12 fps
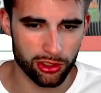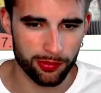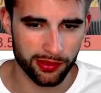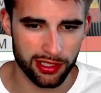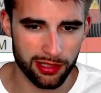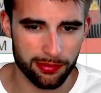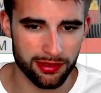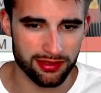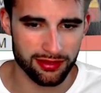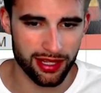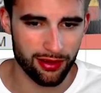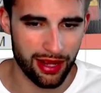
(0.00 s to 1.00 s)
Cooper Kupp is
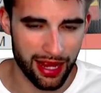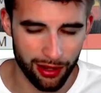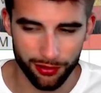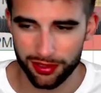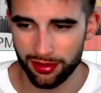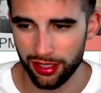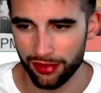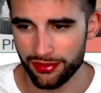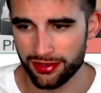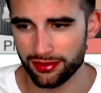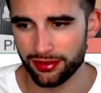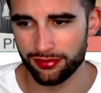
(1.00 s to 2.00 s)
now out,
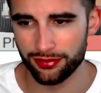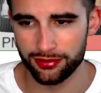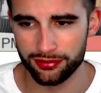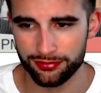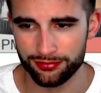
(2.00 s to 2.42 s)
obviously, because